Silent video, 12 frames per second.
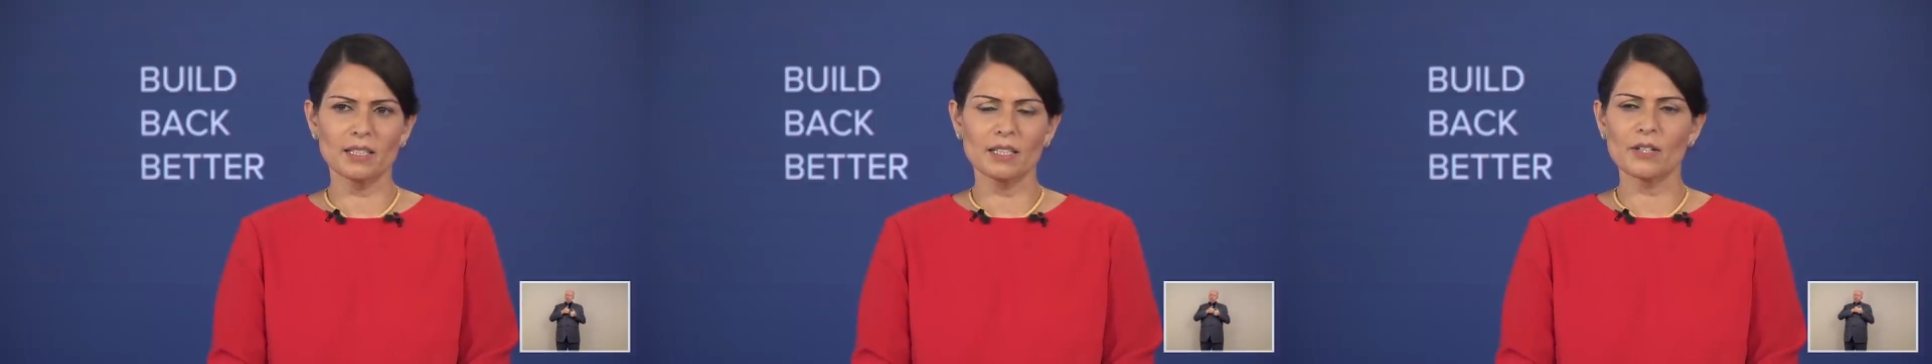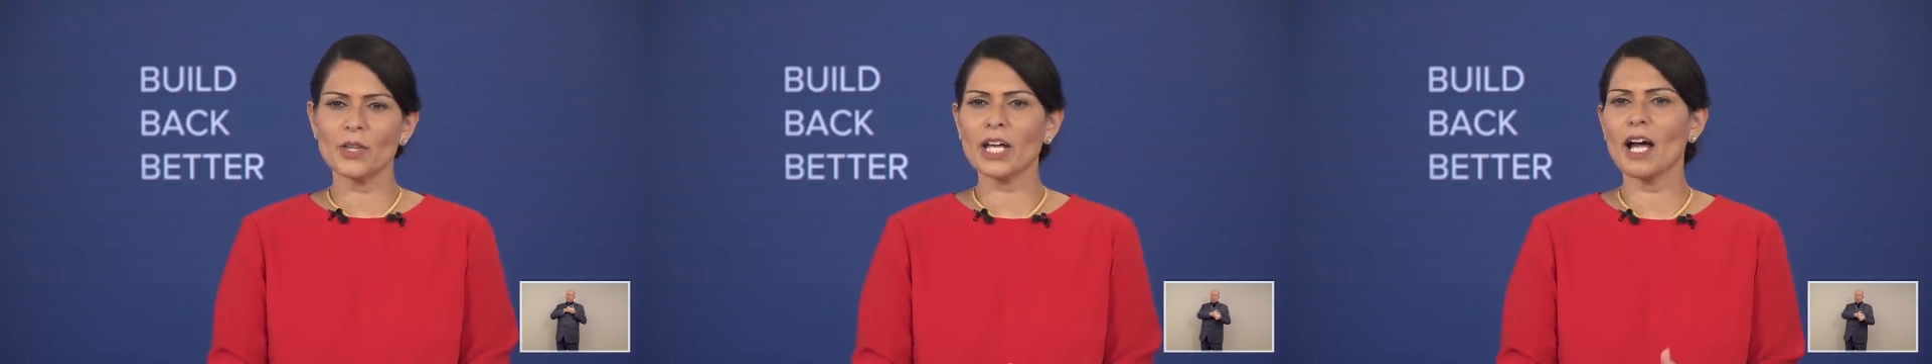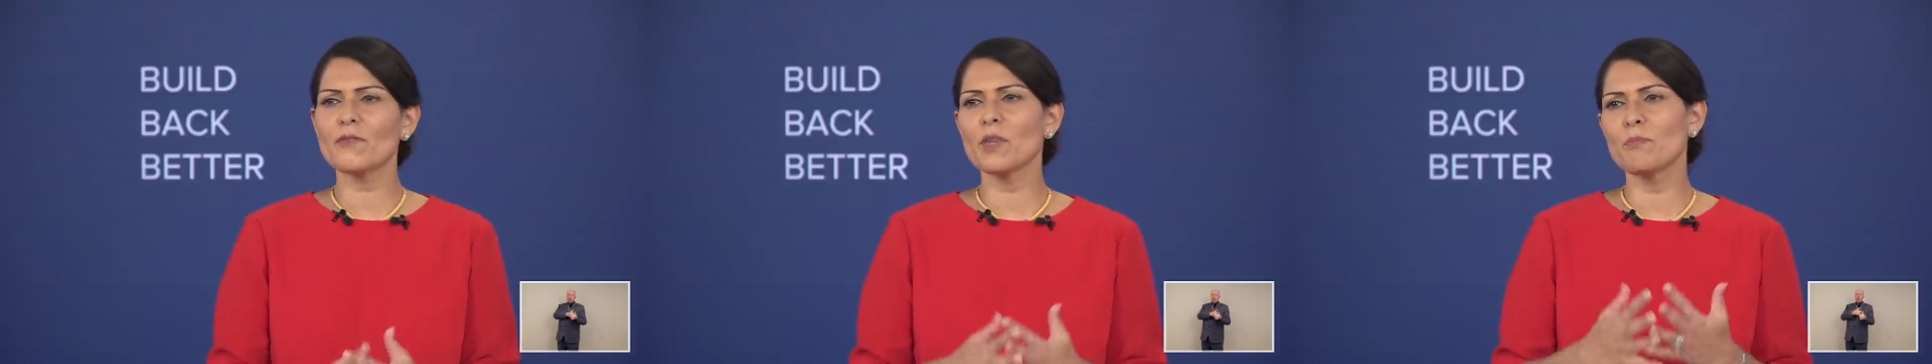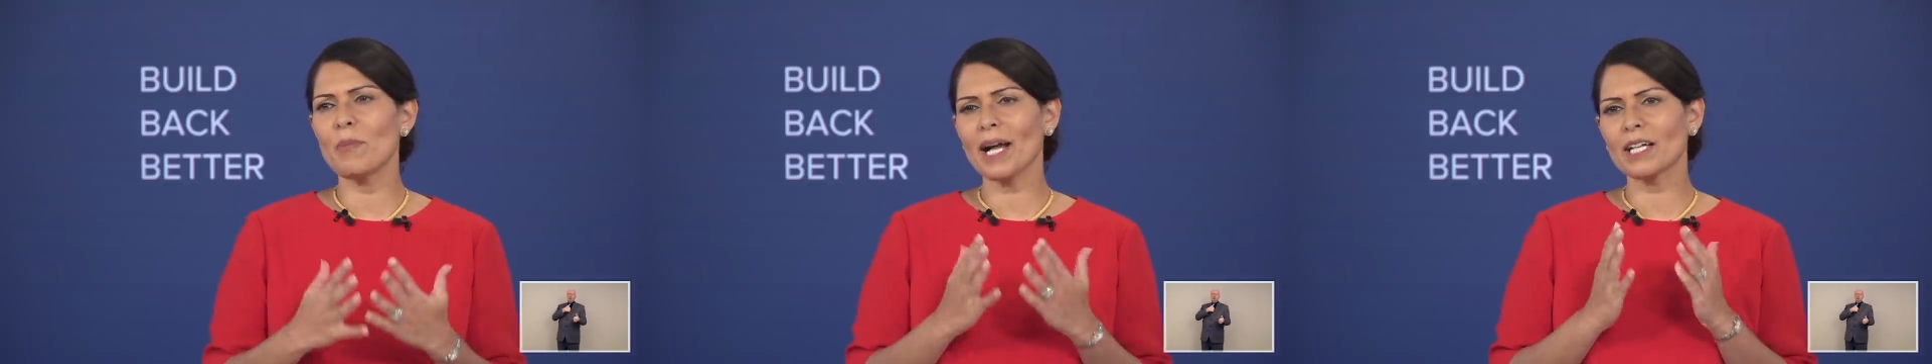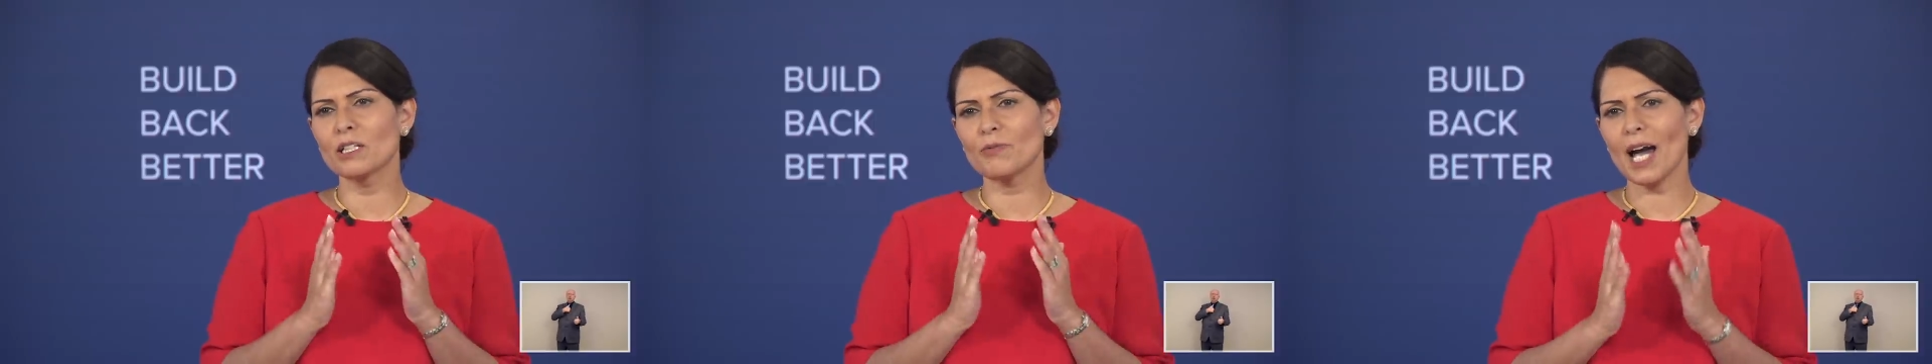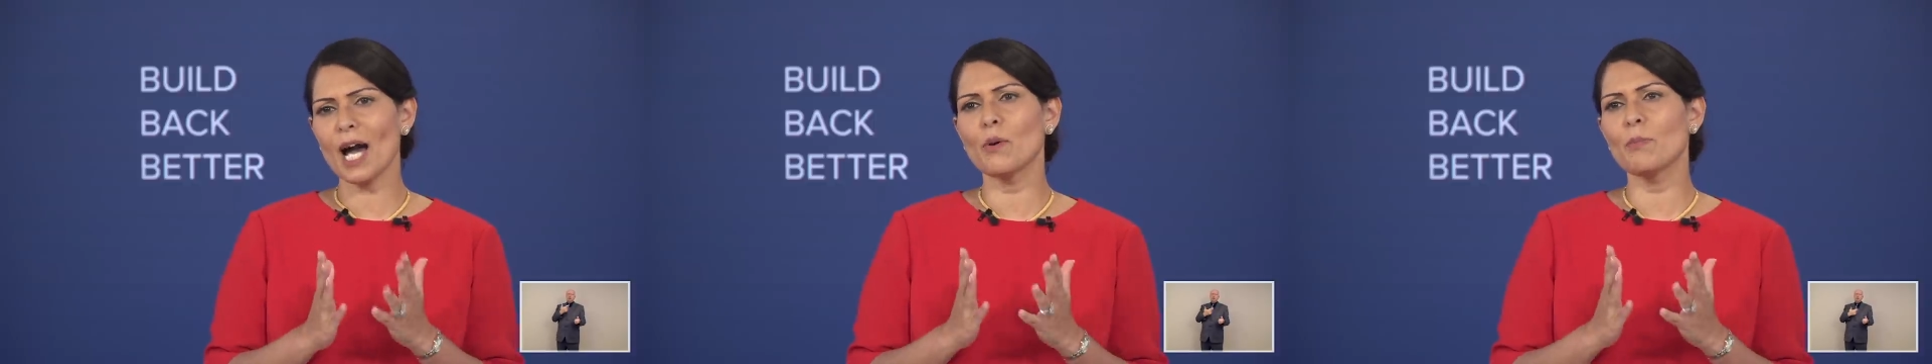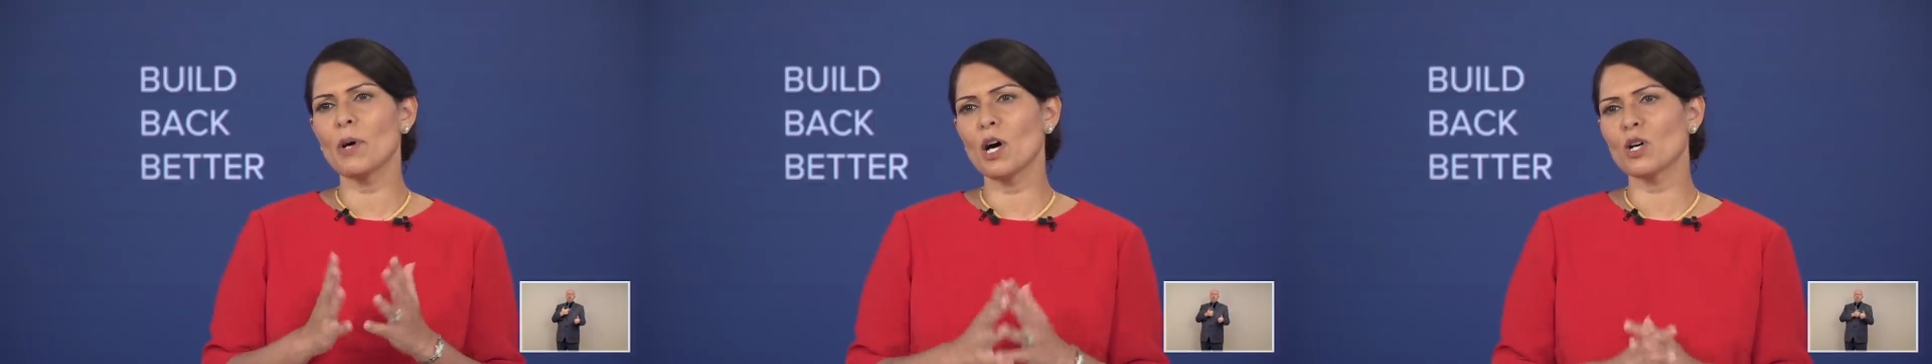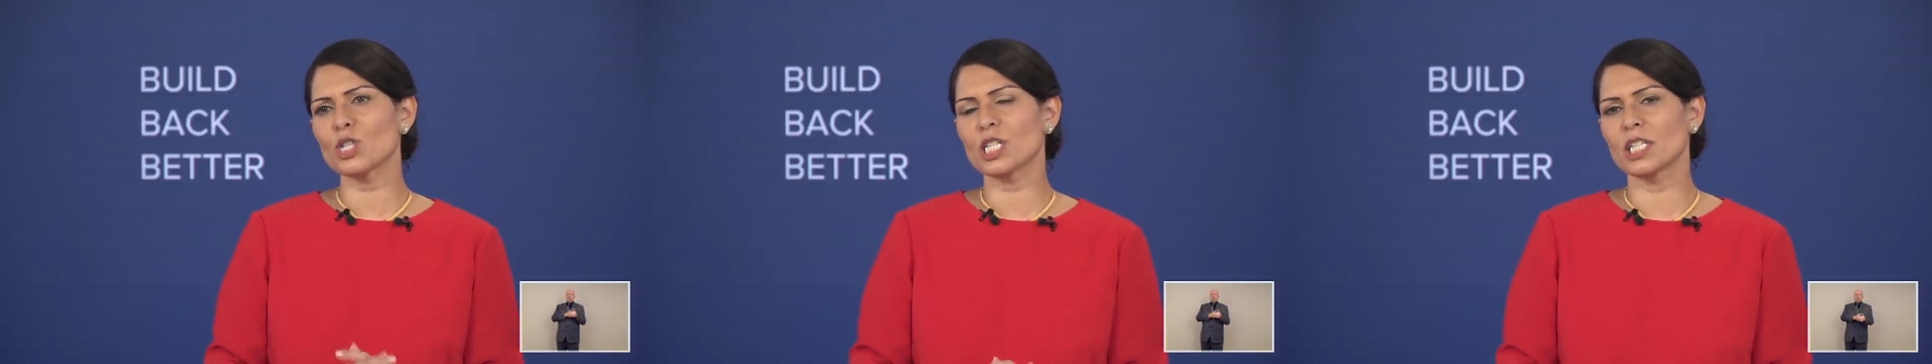They have the backing of our
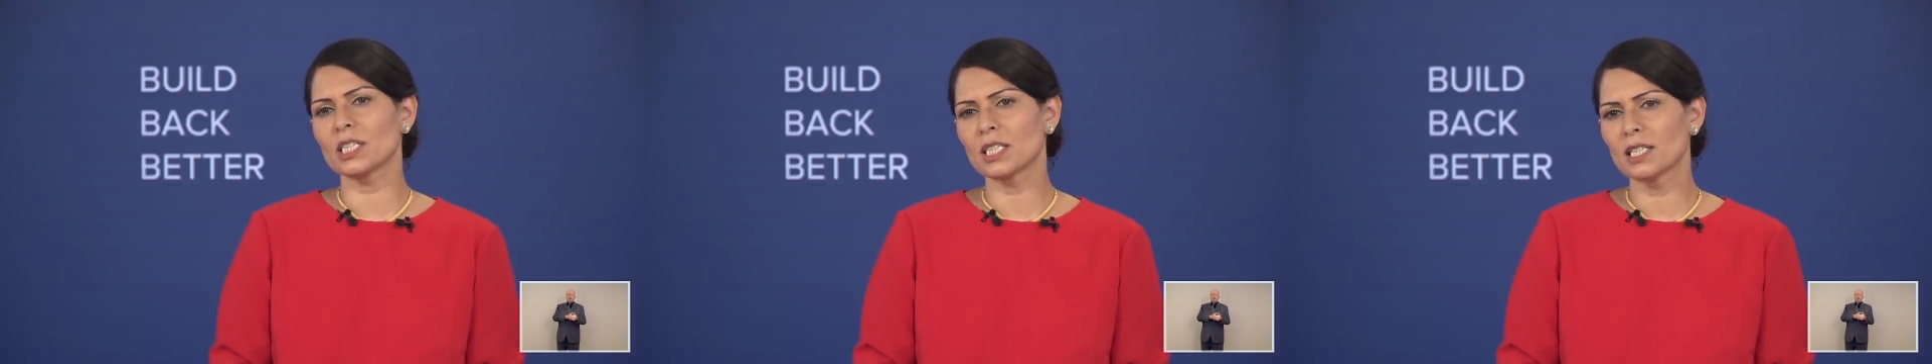party,